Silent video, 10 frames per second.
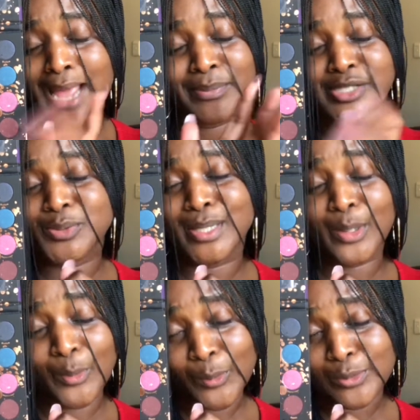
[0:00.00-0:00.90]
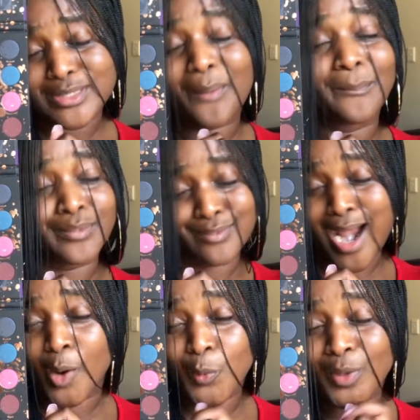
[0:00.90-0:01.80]
I be doing gold,
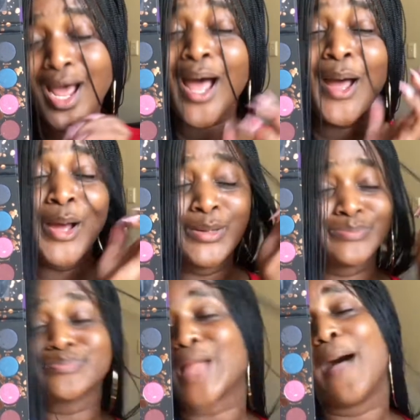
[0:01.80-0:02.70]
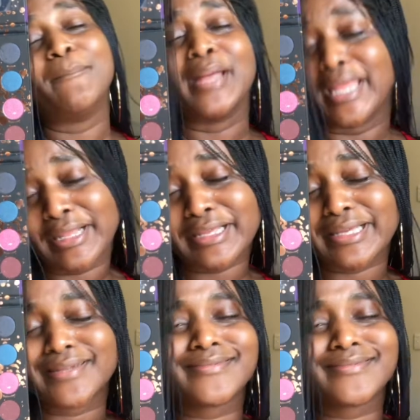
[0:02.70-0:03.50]
brown, pink.